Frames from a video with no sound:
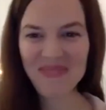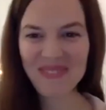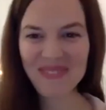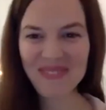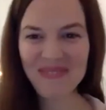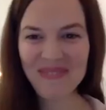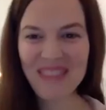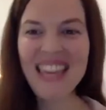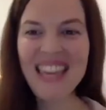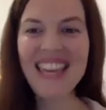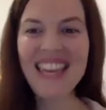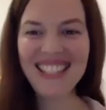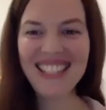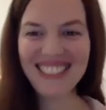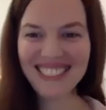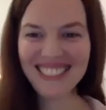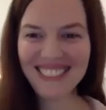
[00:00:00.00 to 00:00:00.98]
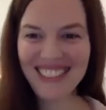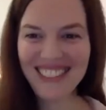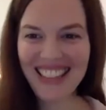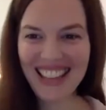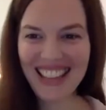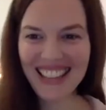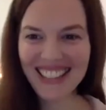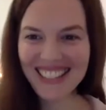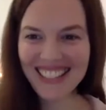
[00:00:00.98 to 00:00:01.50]
being with
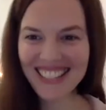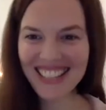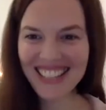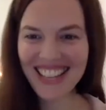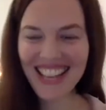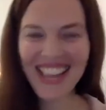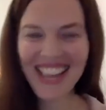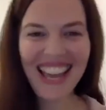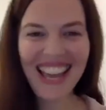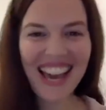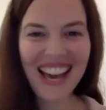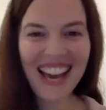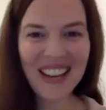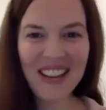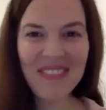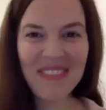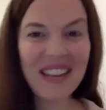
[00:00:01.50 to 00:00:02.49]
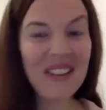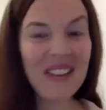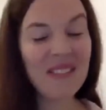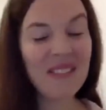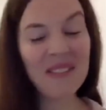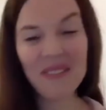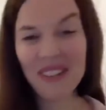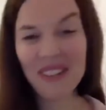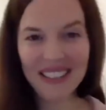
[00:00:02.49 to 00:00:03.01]
us. If
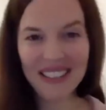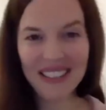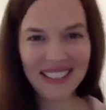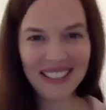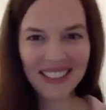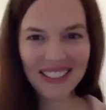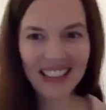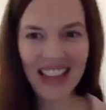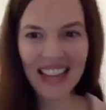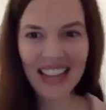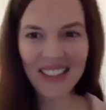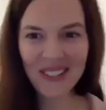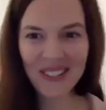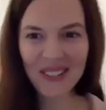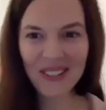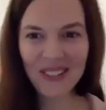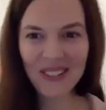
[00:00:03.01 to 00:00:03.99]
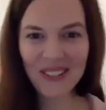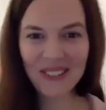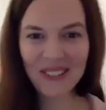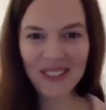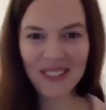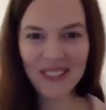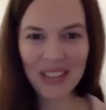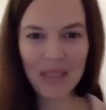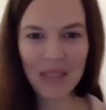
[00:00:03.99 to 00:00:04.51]
anyone would like to
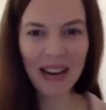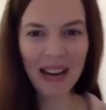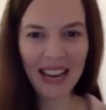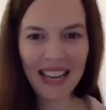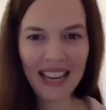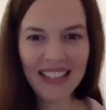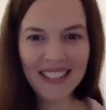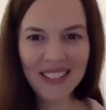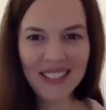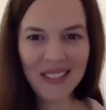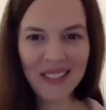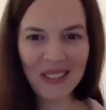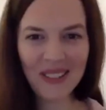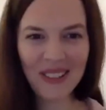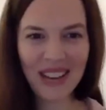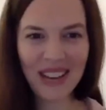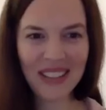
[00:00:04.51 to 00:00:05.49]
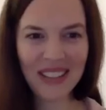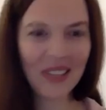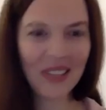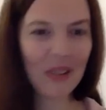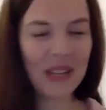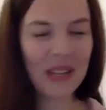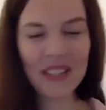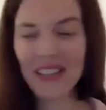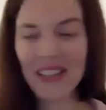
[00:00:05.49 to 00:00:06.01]
stay behind and to ask a
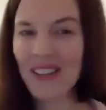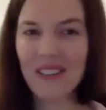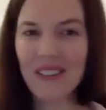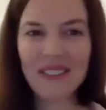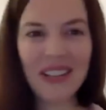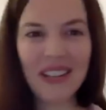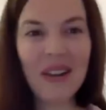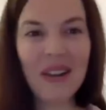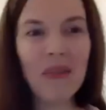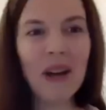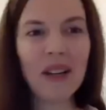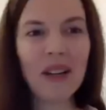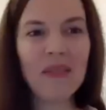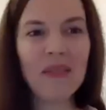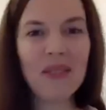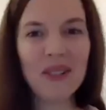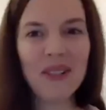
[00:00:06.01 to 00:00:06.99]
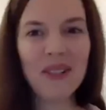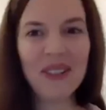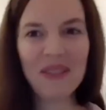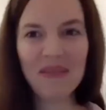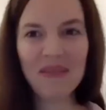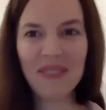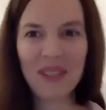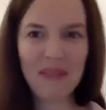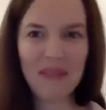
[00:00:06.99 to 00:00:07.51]
question, you're very welcome to.
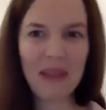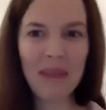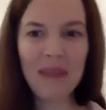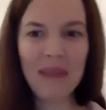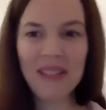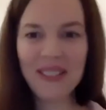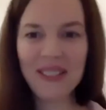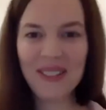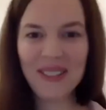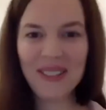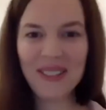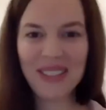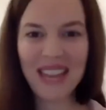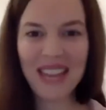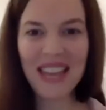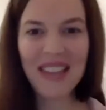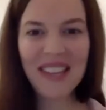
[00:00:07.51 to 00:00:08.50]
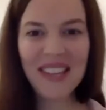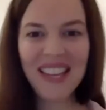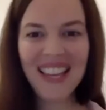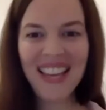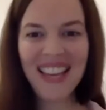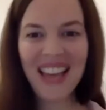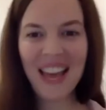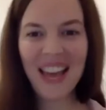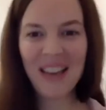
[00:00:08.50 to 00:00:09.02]
I'm happy to stay.
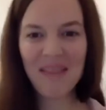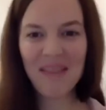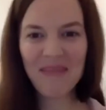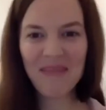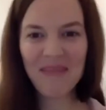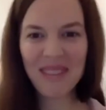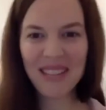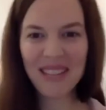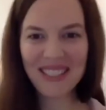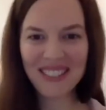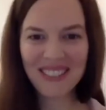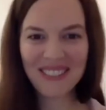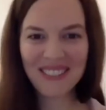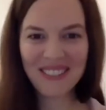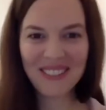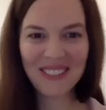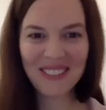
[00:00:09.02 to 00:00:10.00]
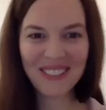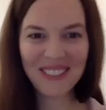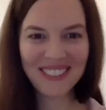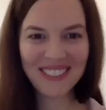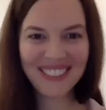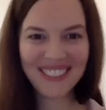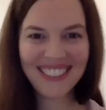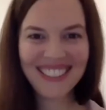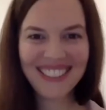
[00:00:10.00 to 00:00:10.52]
But for
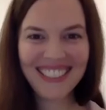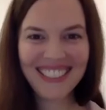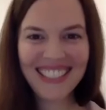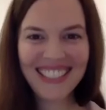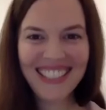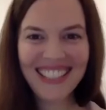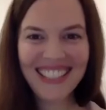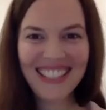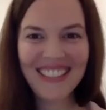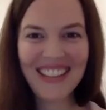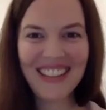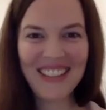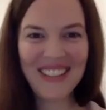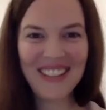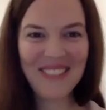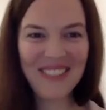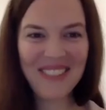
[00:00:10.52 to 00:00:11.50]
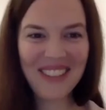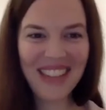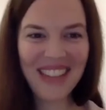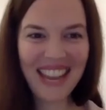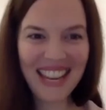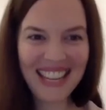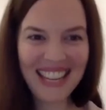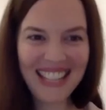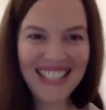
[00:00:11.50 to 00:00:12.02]
the rest of you
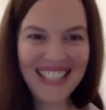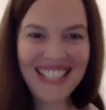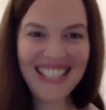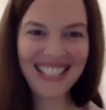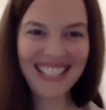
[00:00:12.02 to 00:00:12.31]
ladies,